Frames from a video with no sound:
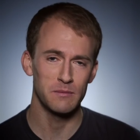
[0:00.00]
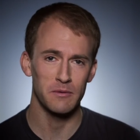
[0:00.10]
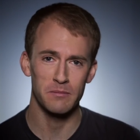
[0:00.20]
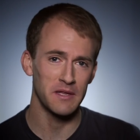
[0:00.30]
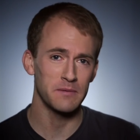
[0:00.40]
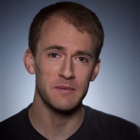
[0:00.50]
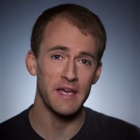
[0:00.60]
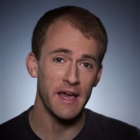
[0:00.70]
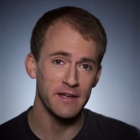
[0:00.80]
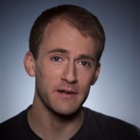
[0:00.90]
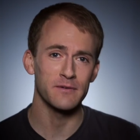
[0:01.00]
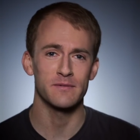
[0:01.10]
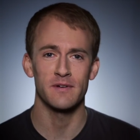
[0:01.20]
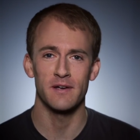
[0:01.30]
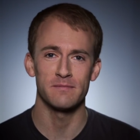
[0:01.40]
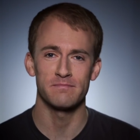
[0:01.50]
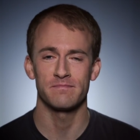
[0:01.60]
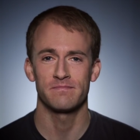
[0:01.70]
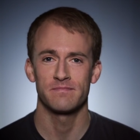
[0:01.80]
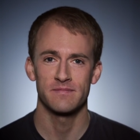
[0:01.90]
We both play the piano.
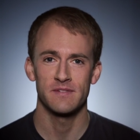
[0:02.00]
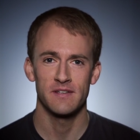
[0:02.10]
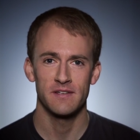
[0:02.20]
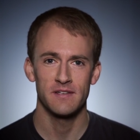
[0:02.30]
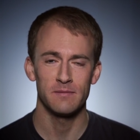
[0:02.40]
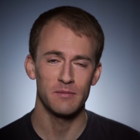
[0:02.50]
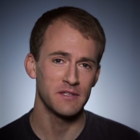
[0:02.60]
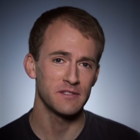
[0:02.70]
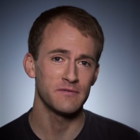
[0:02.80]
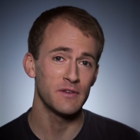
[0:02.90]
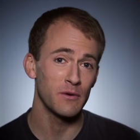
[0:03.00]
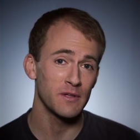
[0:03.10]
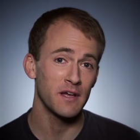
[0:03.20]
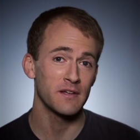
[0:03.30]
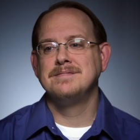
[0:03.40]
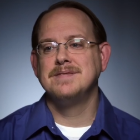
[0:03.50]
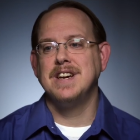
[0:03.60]
He plays the viola.